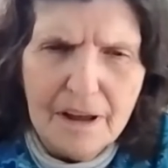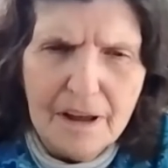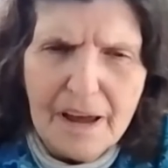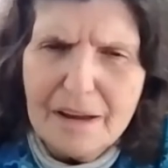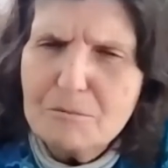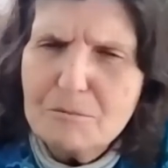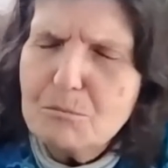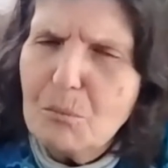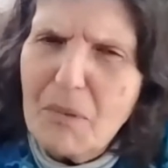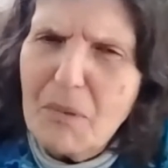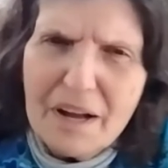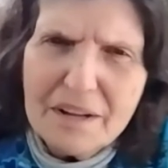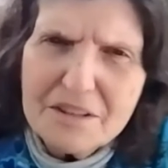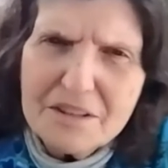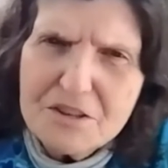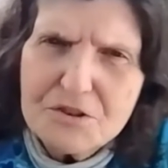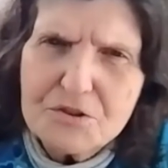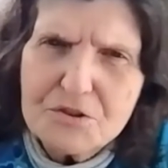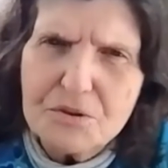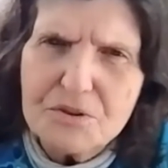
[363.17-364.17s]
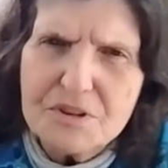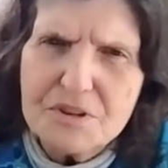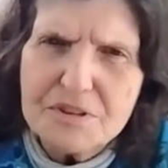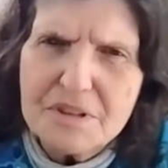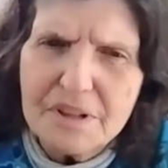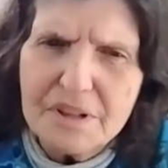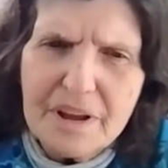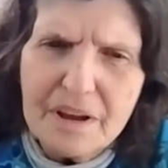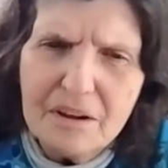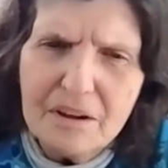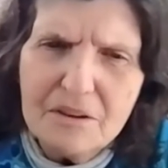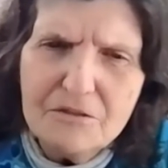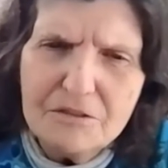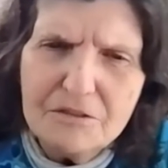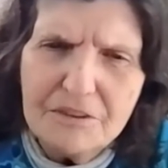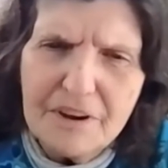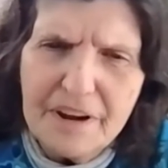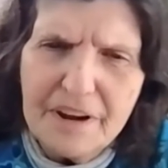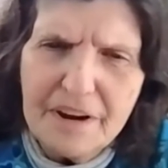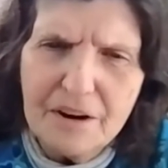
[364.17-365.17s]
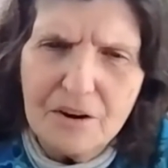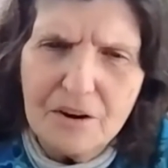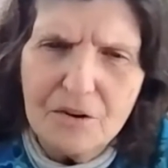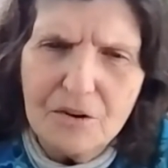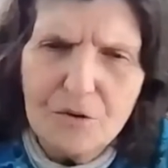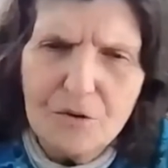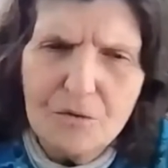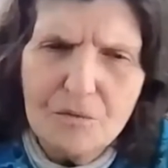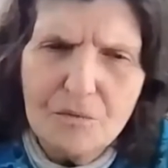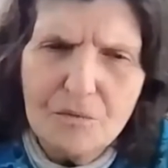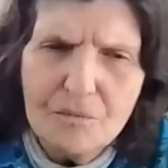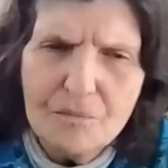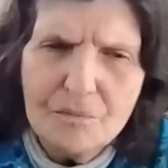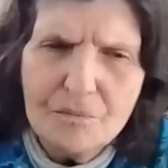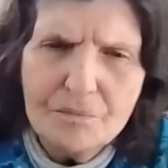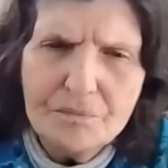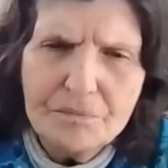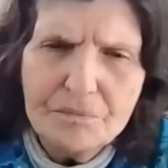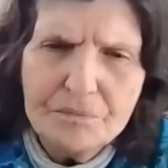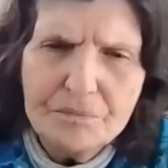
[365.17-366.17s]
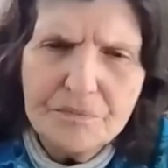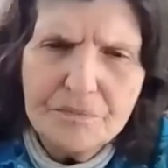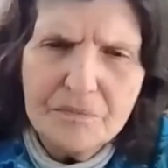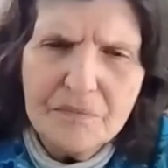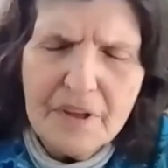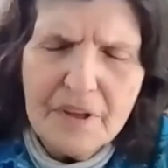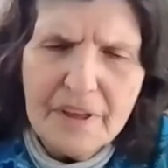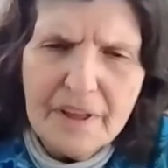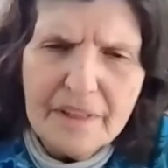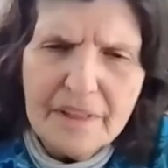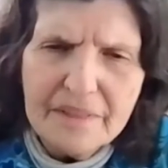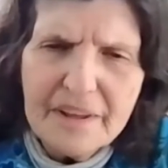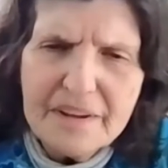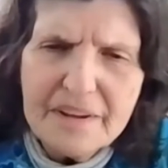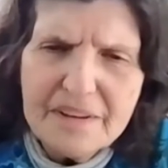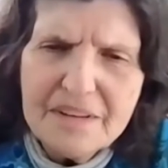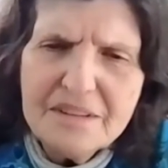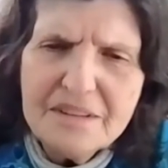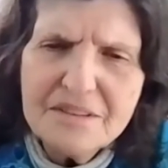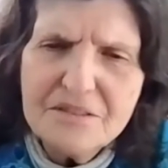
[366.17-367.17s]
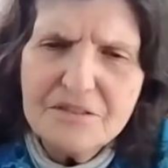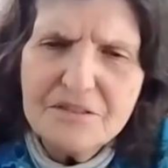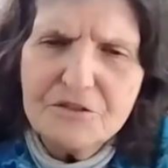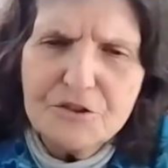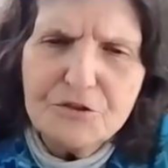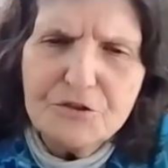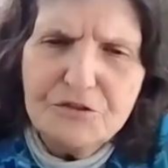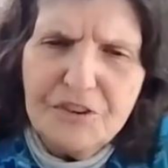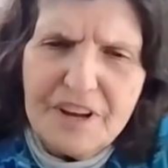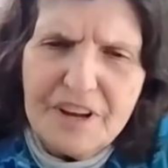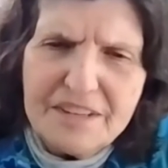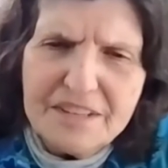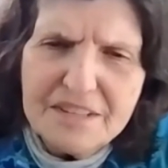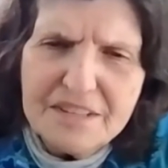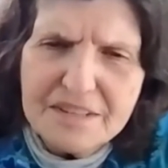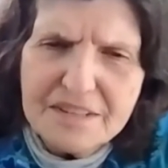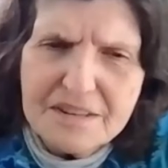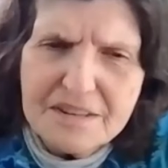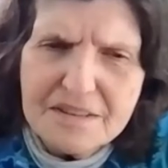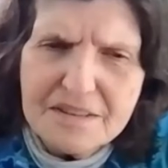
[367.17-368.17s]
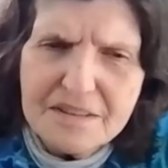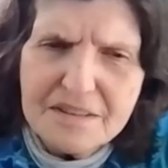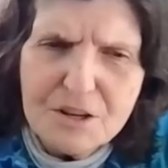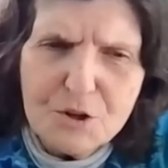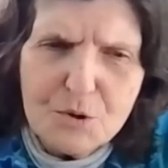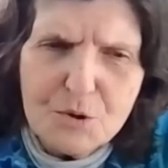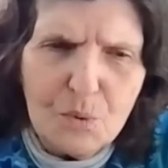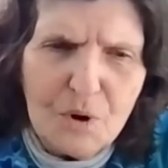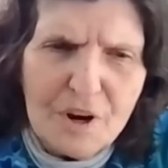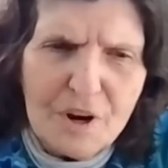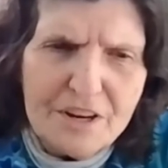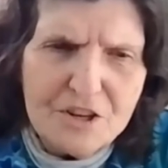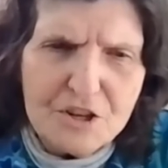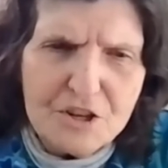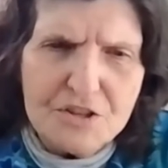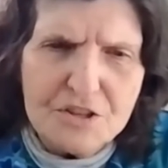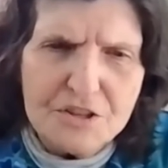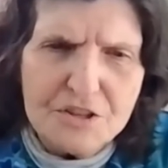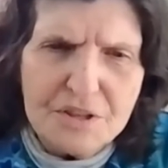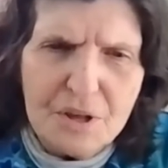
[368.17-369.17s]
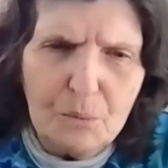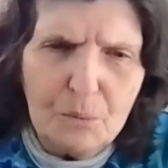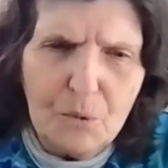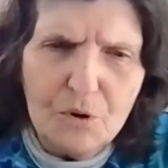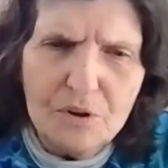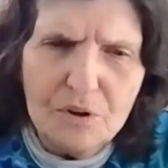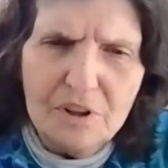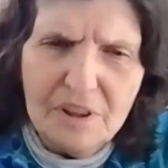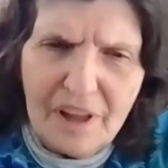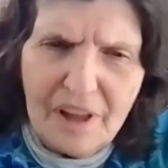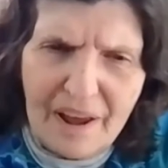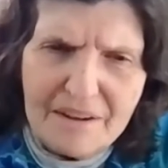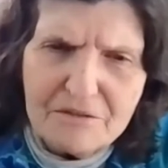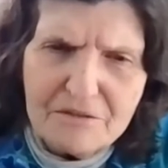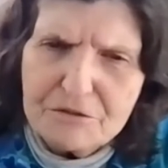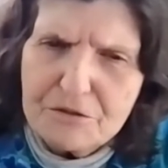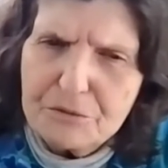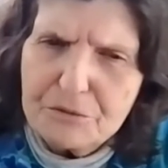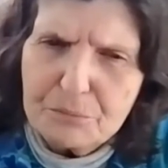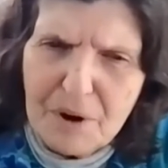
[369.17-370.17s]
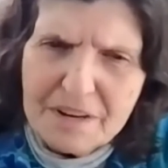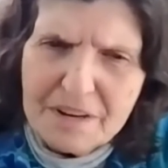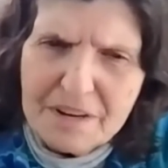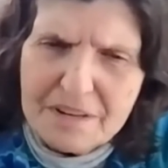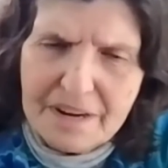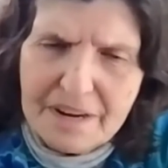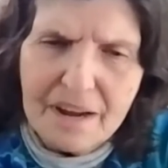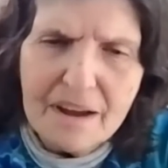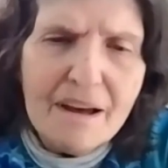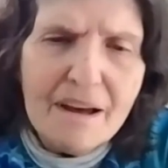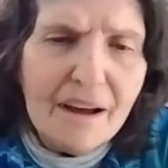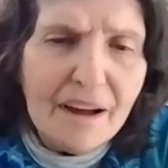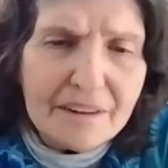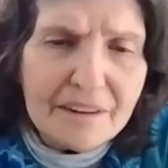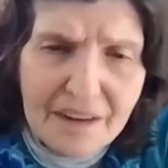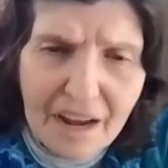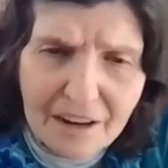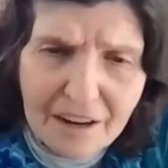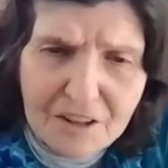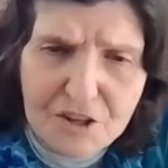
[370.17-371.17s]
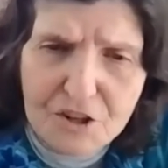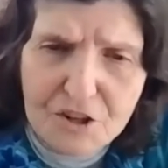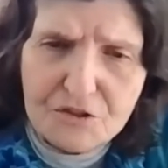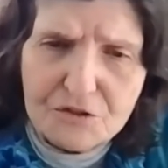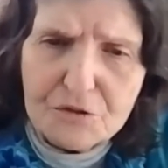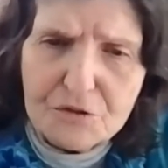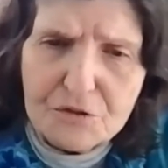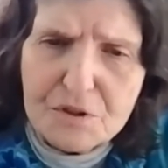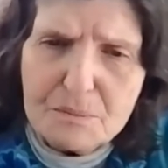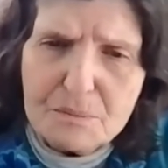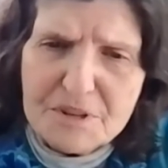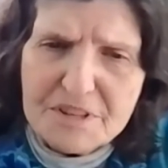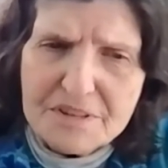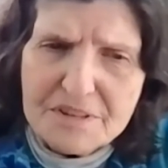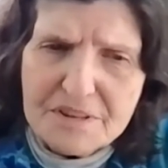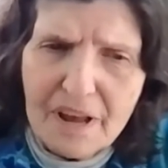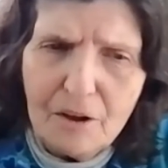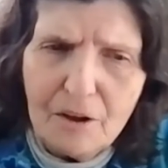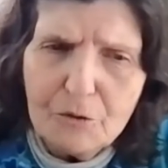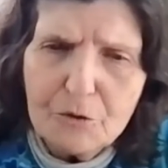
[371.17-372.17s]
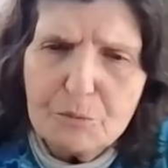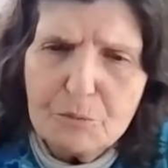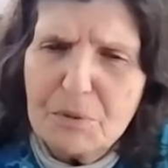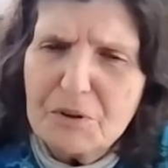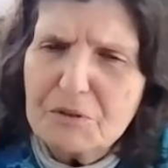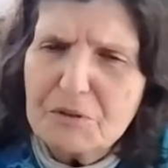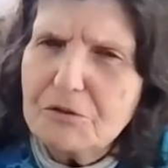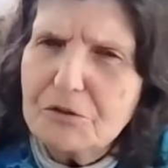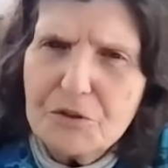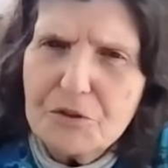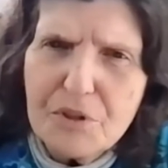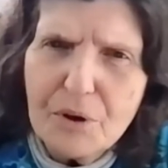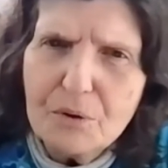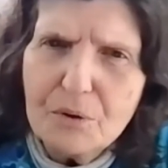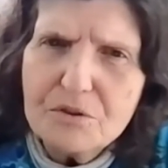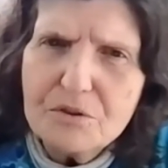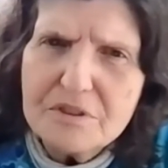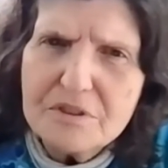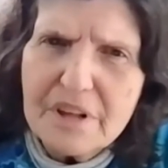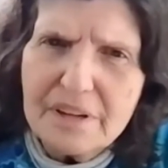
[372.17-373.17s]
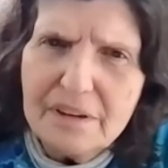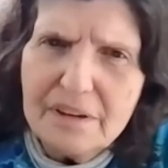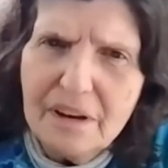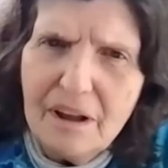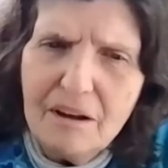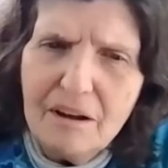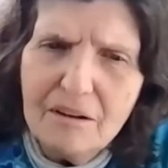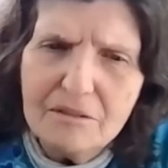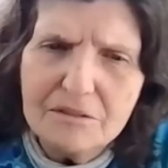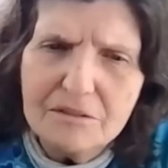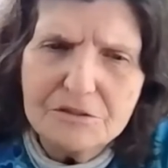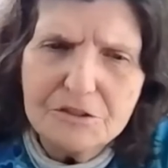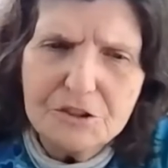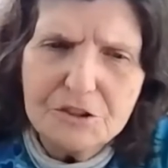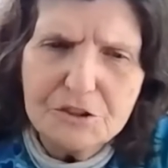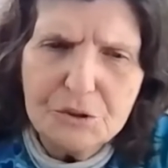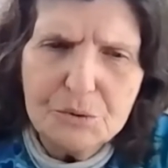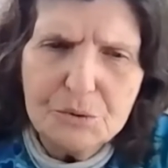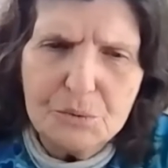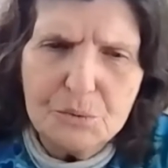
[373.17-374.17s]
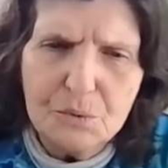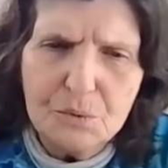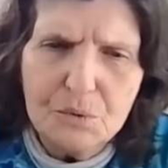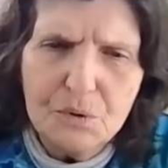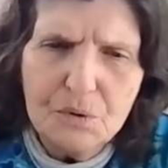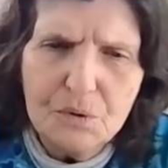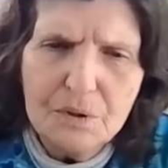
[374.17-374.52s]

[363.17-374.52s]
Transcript: and monstrously unfair. They each faced situations that were life-threatening, not just for themselves, but for those they loved too.